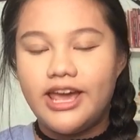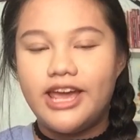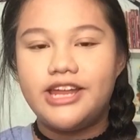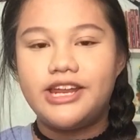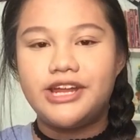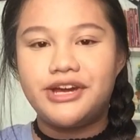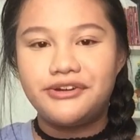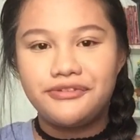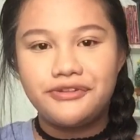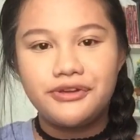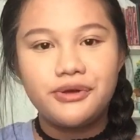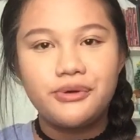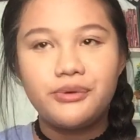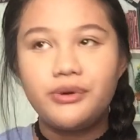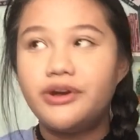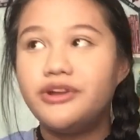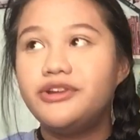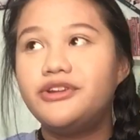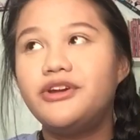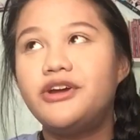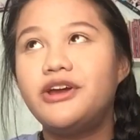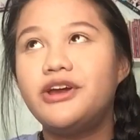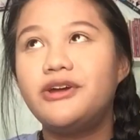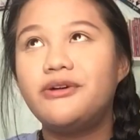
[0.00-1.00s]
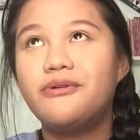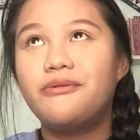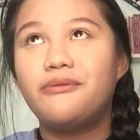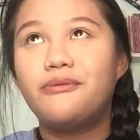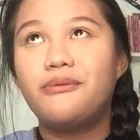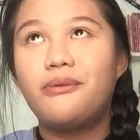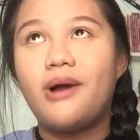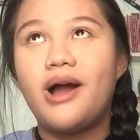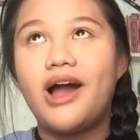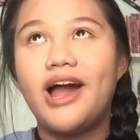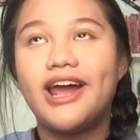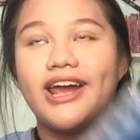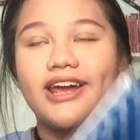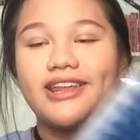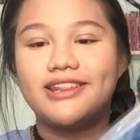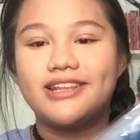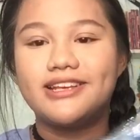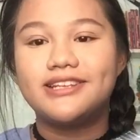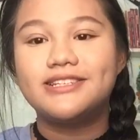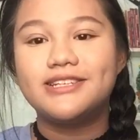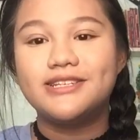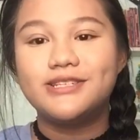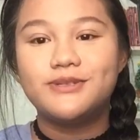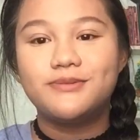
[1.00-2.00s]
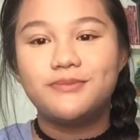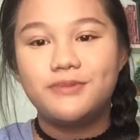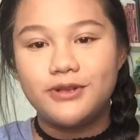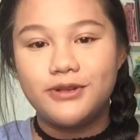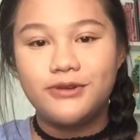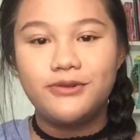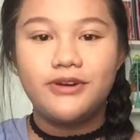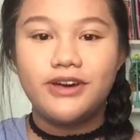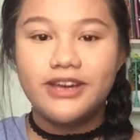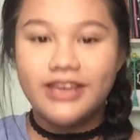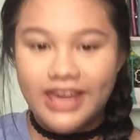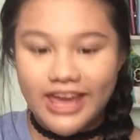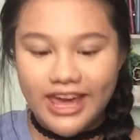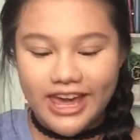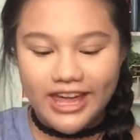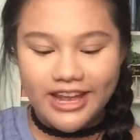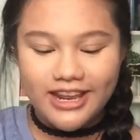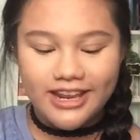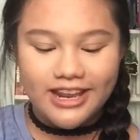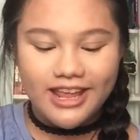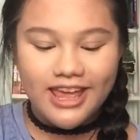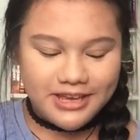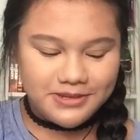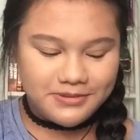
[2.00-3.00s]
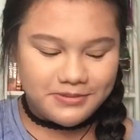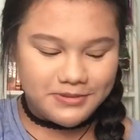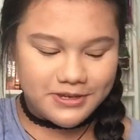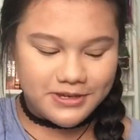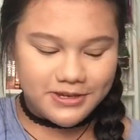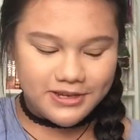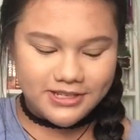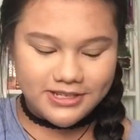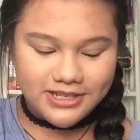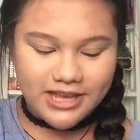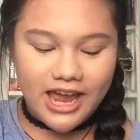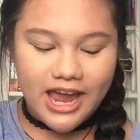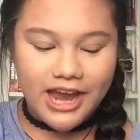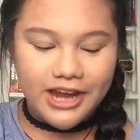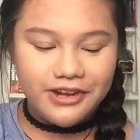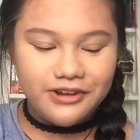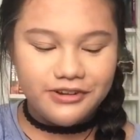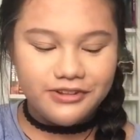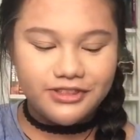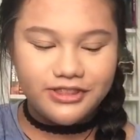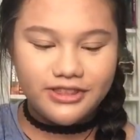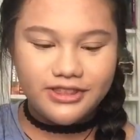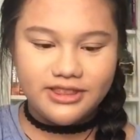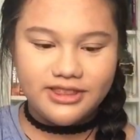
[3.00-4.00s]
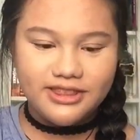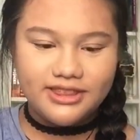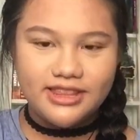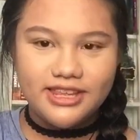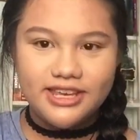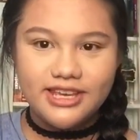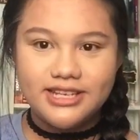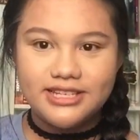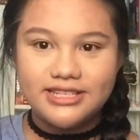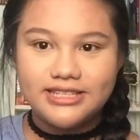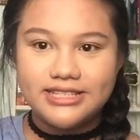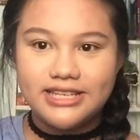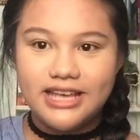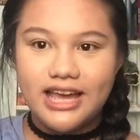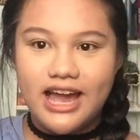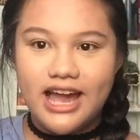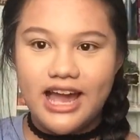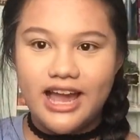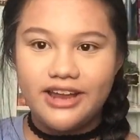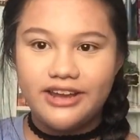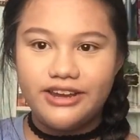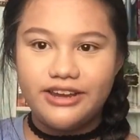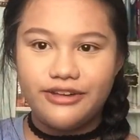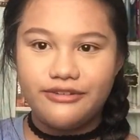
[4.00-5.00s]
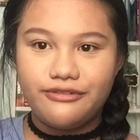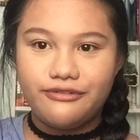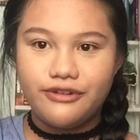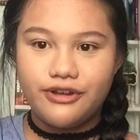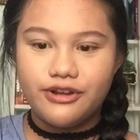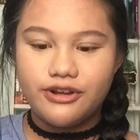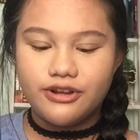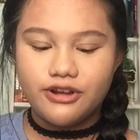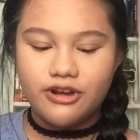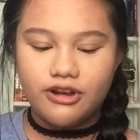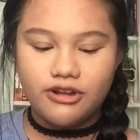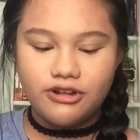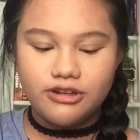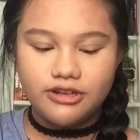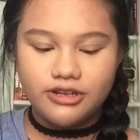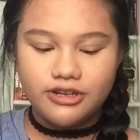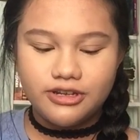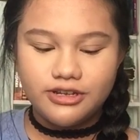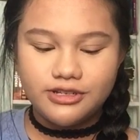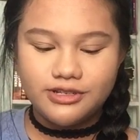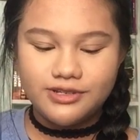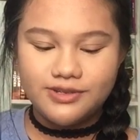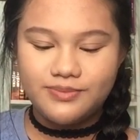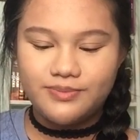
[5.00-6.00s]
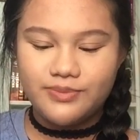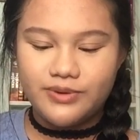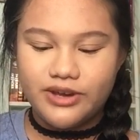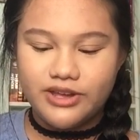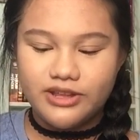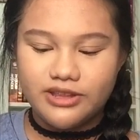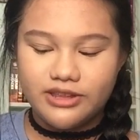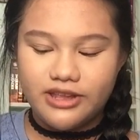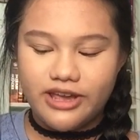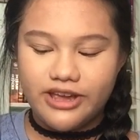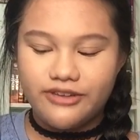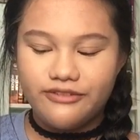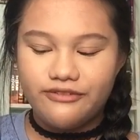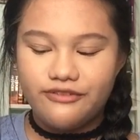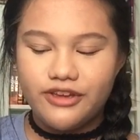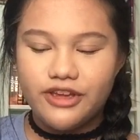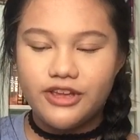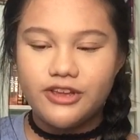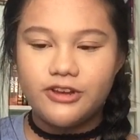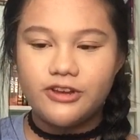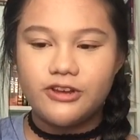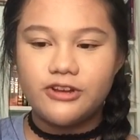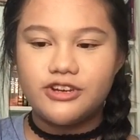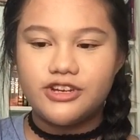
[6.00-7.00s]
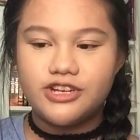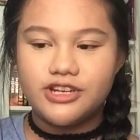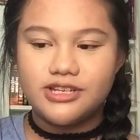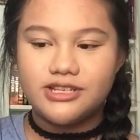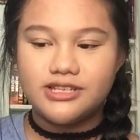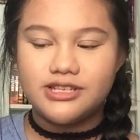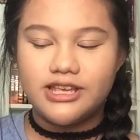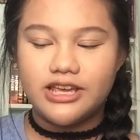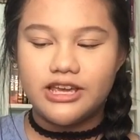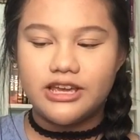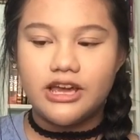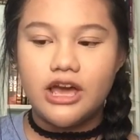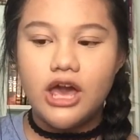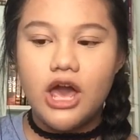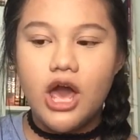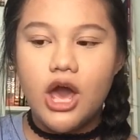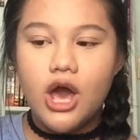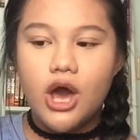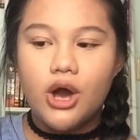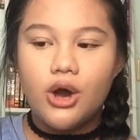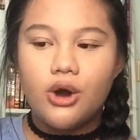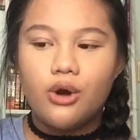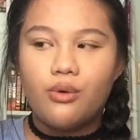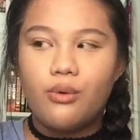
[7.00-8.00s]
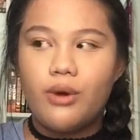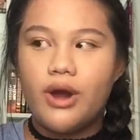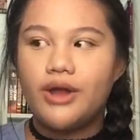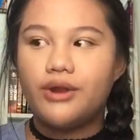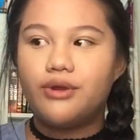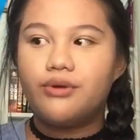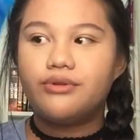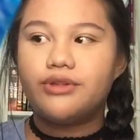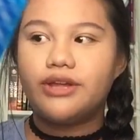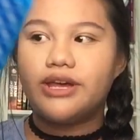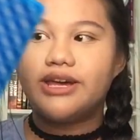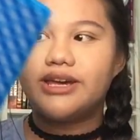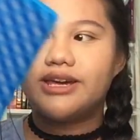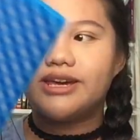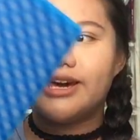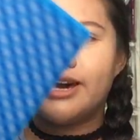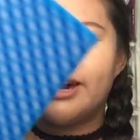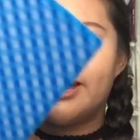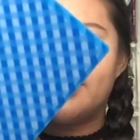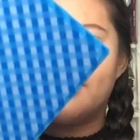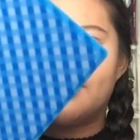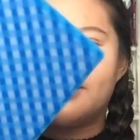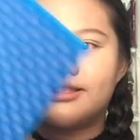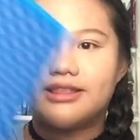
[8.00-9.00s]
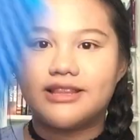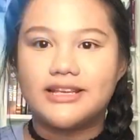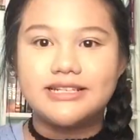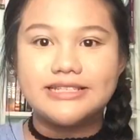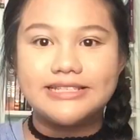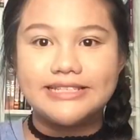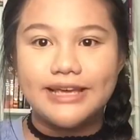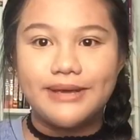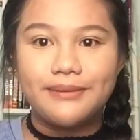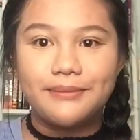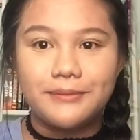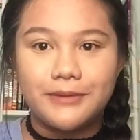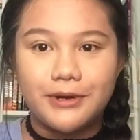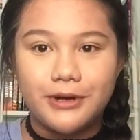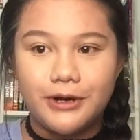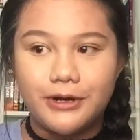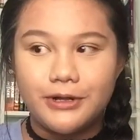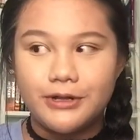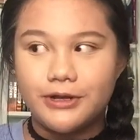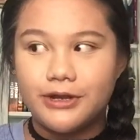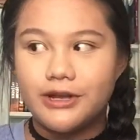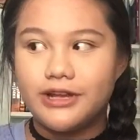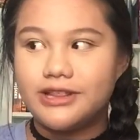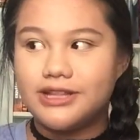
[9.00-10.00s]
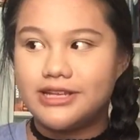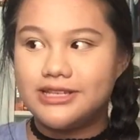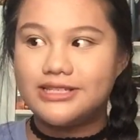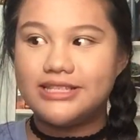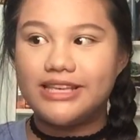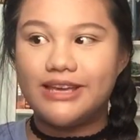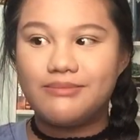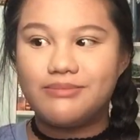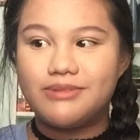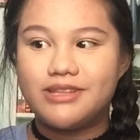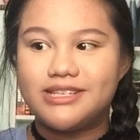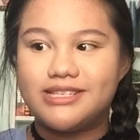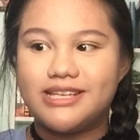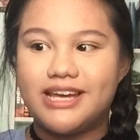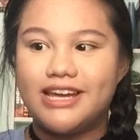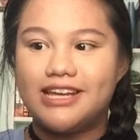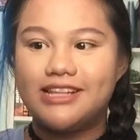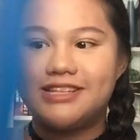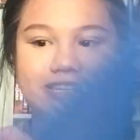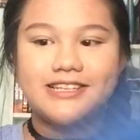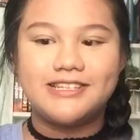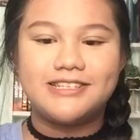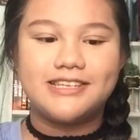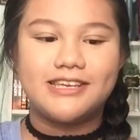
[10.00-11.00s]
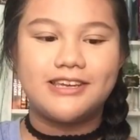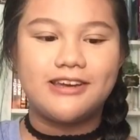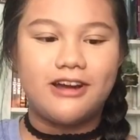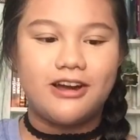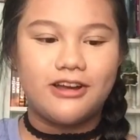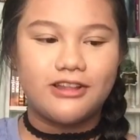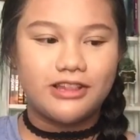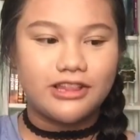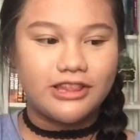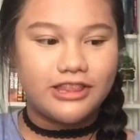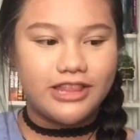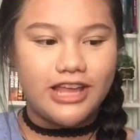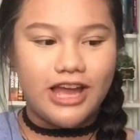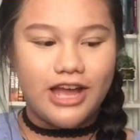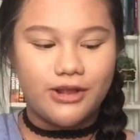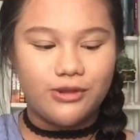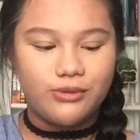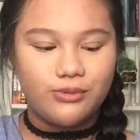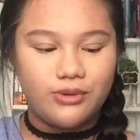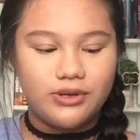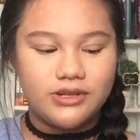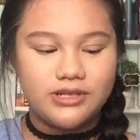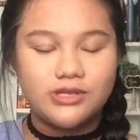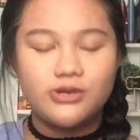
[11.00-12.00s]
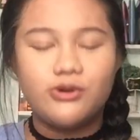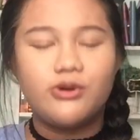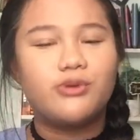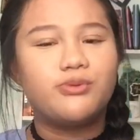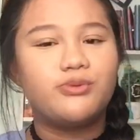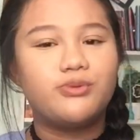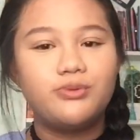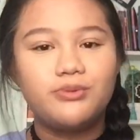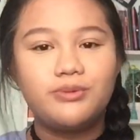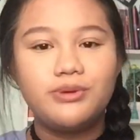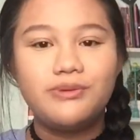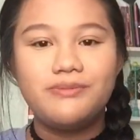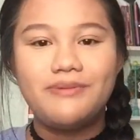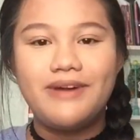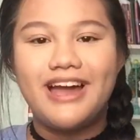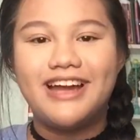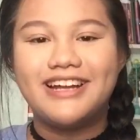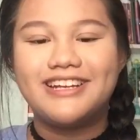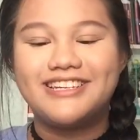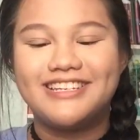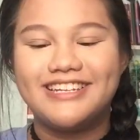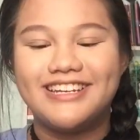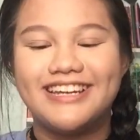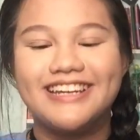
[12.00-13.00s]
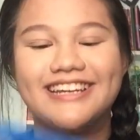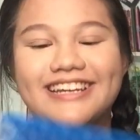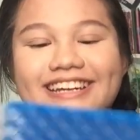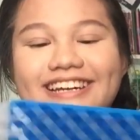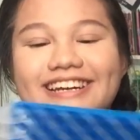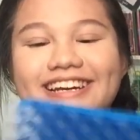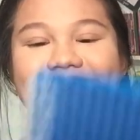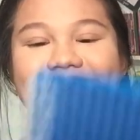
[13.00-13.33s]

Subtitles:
And now if you're wondering why this is blue again, it's because this had different colors, but I figured just like, why don't I get the same color and the same design since I got that one, so it would be matching.